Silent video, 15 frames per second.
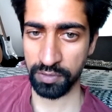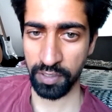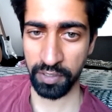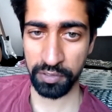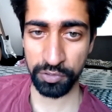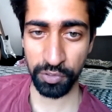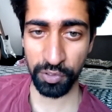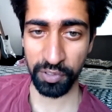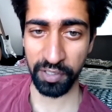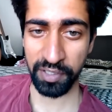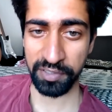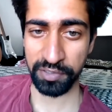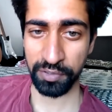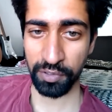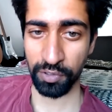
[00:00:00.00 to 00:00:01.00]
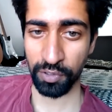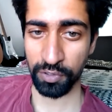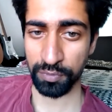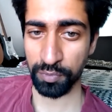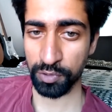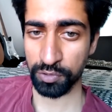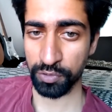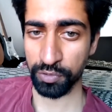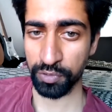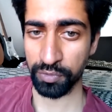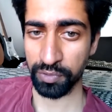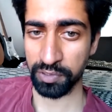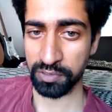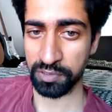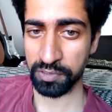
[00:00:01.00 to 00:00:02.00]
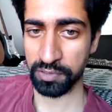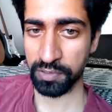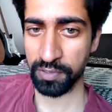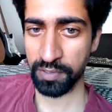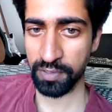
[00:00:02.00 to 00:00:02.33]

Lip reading: there is no creation or cosmos or universe.